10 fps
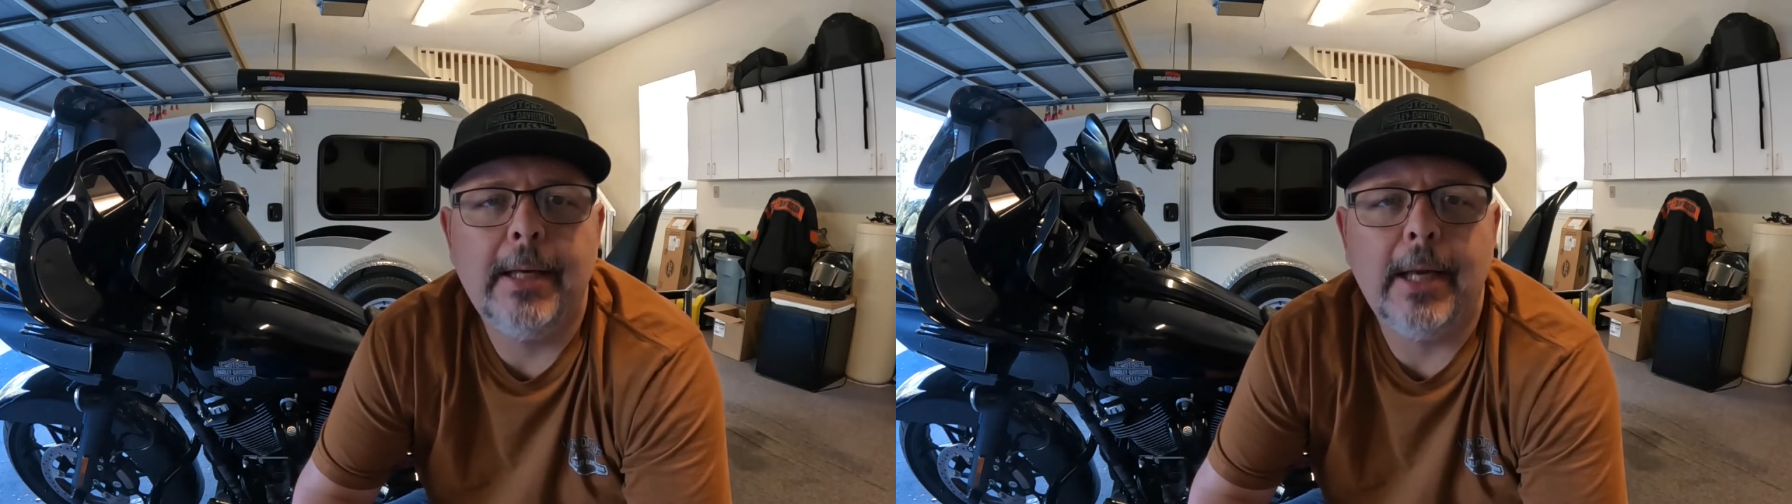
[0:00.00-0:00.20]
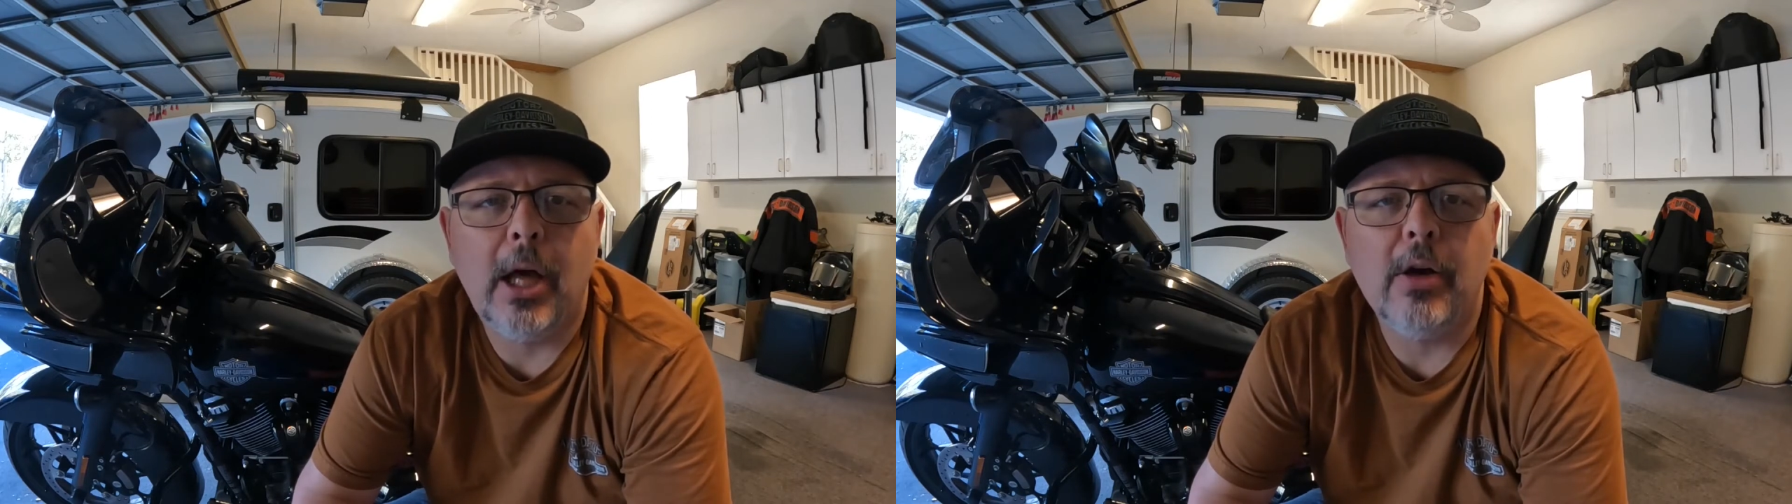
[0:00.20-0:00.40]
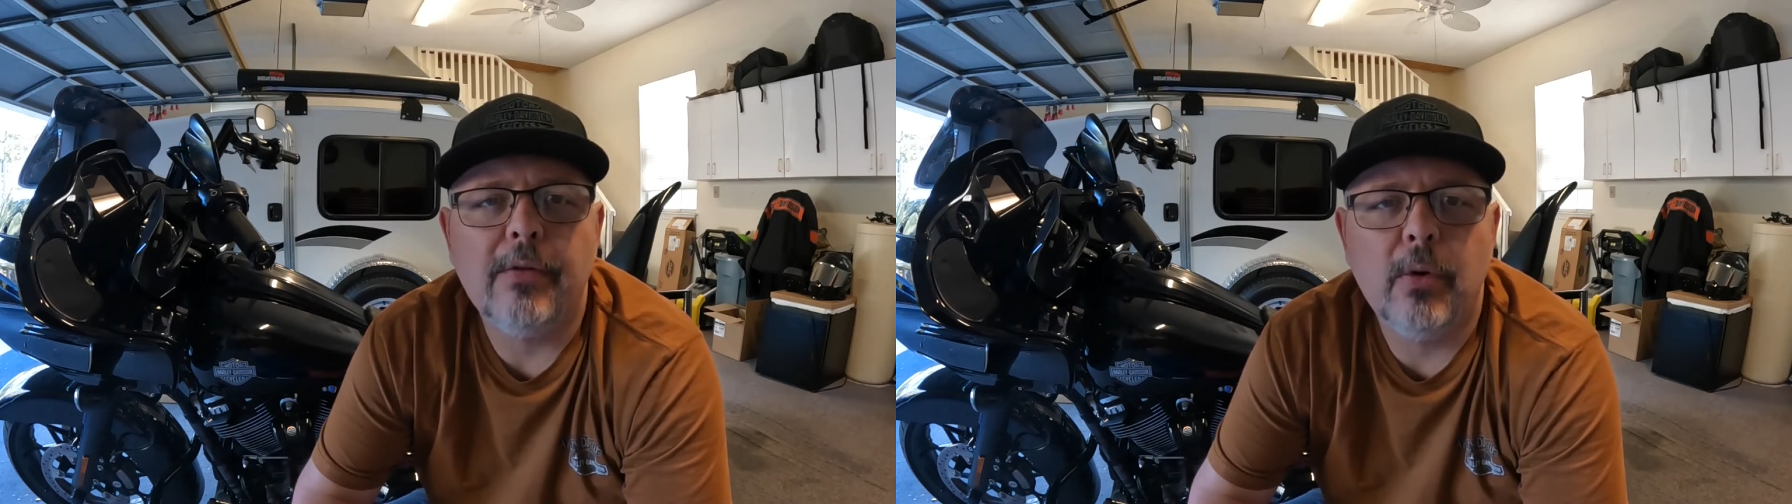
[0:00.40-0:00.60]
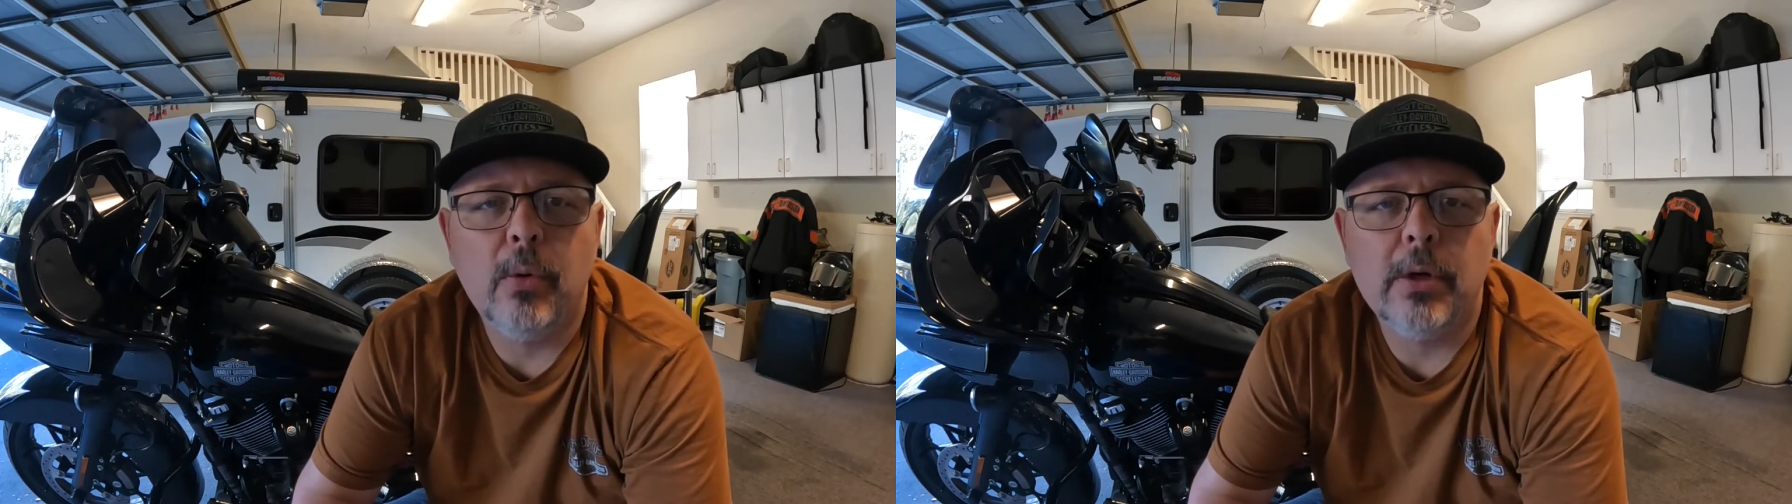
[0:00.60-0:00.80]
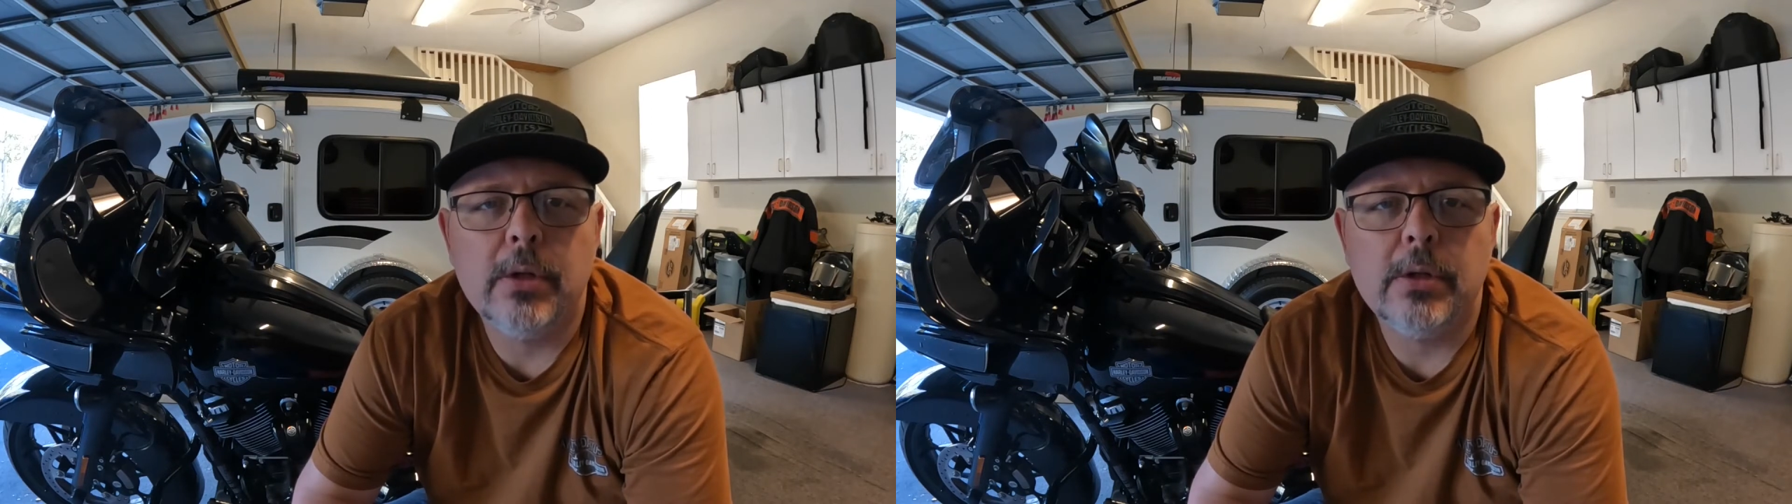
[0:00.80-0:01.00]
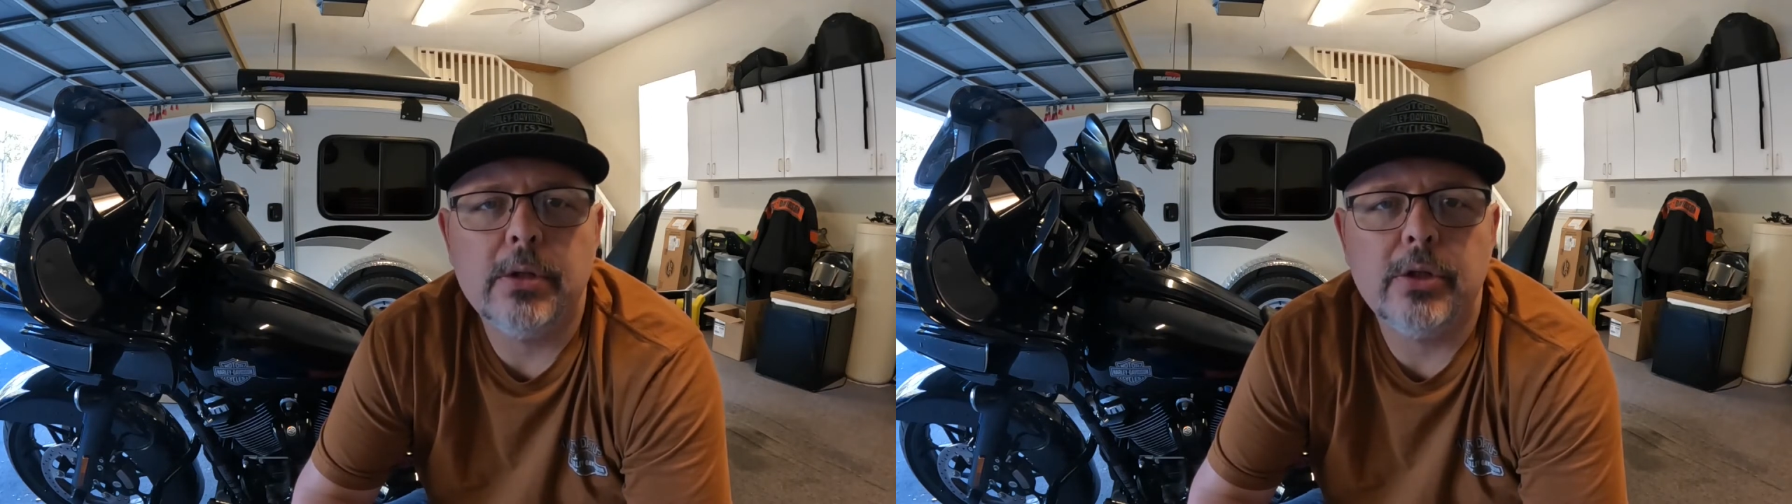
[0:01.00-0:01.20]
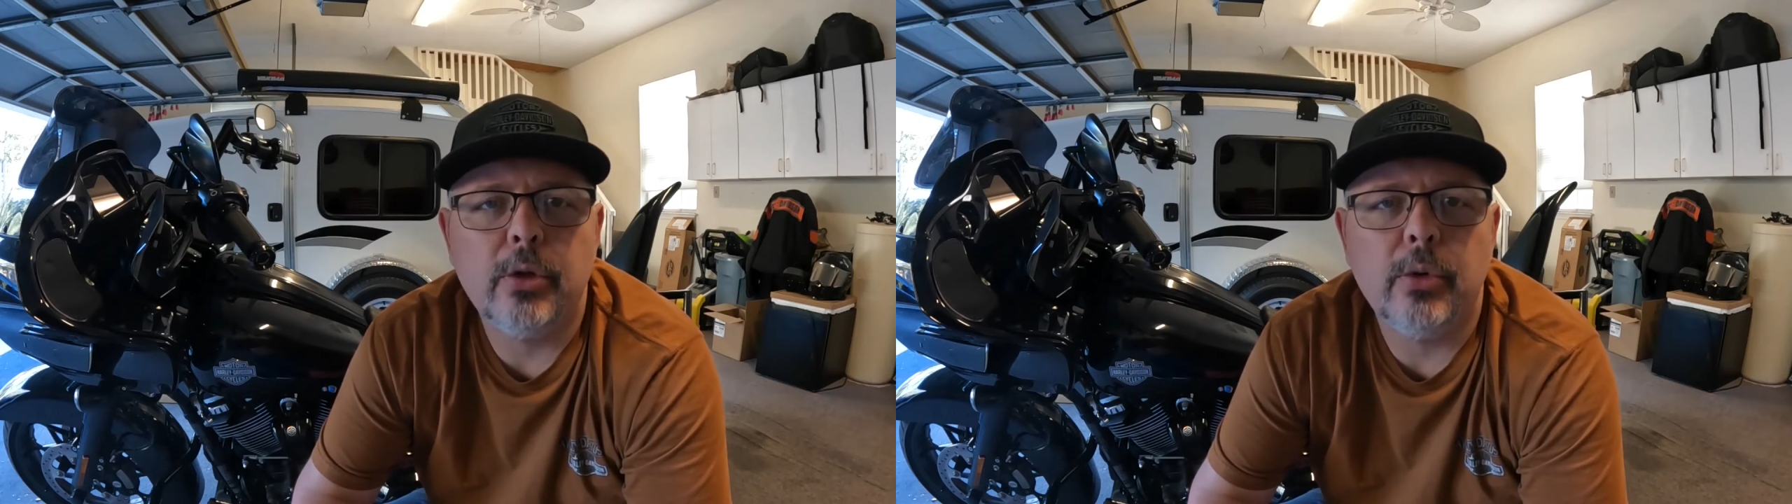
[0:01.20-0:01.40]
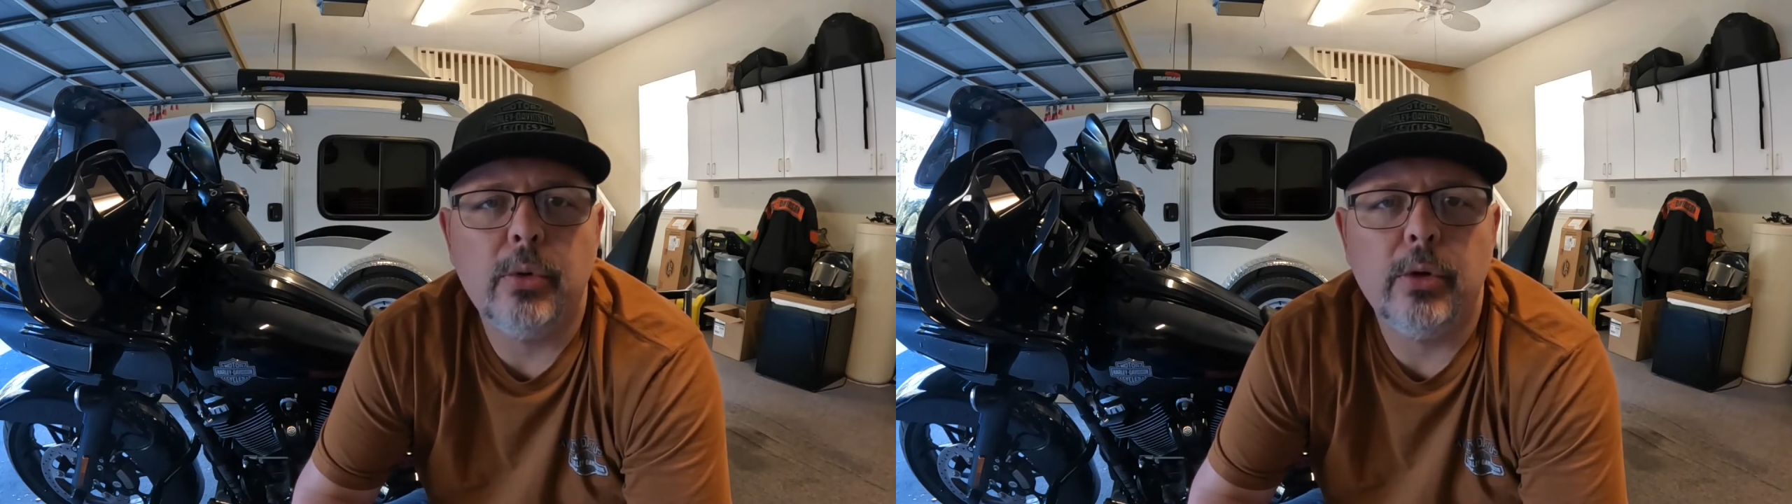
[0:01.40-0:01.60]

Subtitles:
lock for it, so